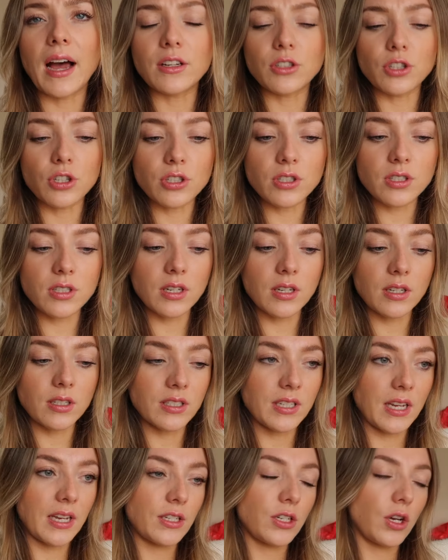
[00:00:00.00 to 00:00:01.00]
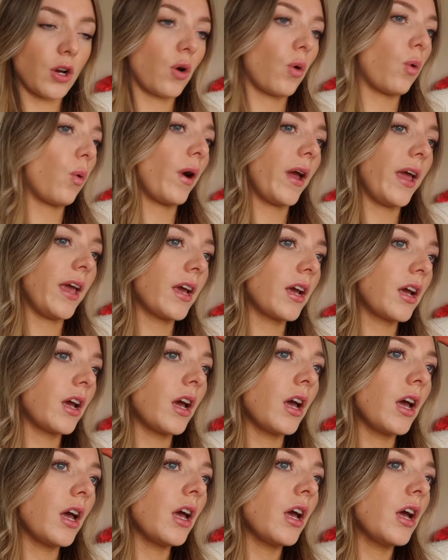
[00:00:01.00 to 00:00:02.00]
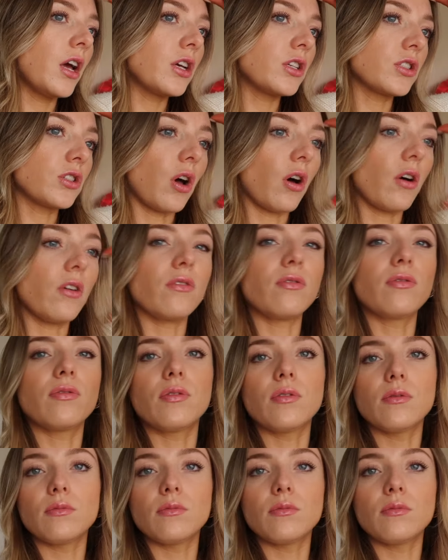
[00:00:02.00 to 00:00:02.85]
I just did a quick sort of